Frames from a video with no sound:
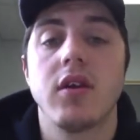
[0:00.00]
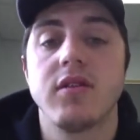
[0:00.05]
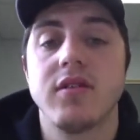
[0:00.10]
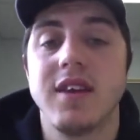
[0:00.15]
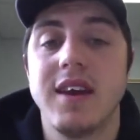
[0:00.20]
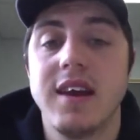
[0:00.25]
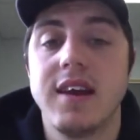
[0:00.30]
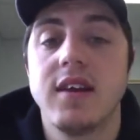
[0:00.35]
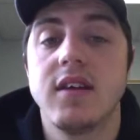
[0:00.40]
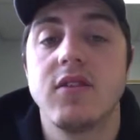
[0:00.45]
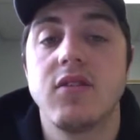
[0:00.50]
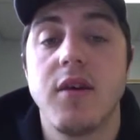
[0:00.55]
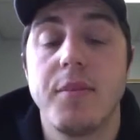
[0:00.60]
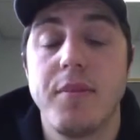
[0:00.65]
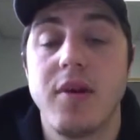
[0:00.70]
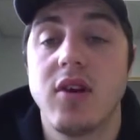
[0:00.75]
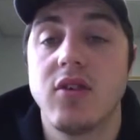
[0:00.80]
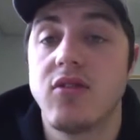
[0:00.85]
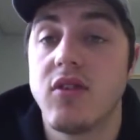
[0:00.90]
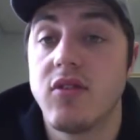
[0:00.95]
needed to
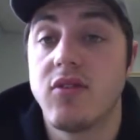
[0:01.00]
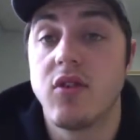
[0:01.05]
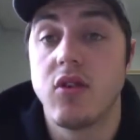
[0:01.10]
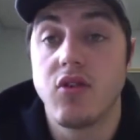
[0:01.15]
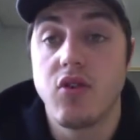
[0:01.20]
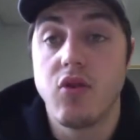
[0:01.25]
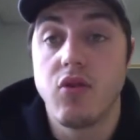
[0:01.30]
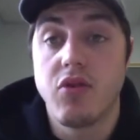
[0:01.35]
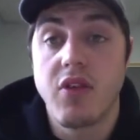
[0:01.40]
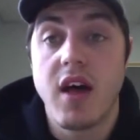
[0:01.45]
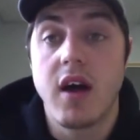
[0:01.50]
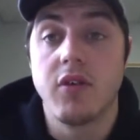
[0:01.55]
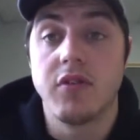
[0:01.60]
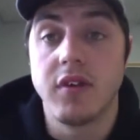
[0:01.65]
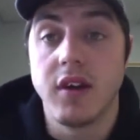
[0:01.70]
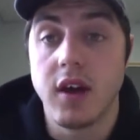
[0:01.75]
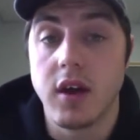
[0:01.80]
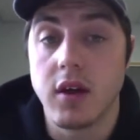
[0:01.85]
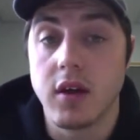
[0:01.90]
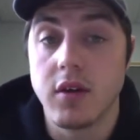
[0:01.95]
purchase the
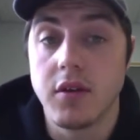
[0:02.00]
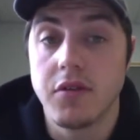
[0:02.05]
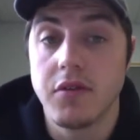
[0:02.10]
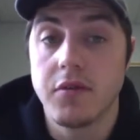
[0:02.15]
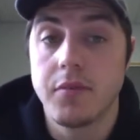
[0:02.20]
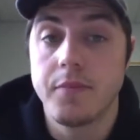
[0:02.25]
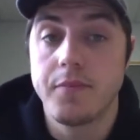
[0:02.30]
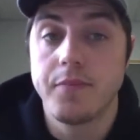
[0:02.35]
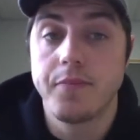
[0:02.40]
2,000 acres.